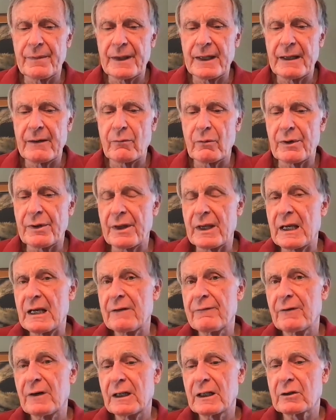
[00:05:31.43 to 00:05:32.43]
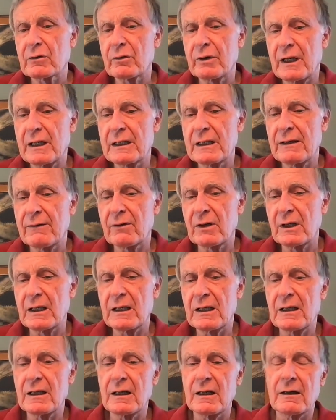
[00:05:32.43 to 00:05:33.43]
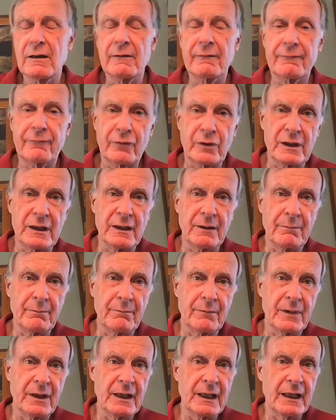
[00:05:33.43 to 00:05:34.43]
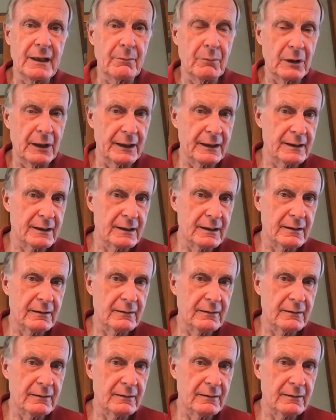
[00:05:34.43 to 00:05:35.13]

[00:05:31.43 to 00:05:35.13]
with infinite creativity, freedom, and bliss.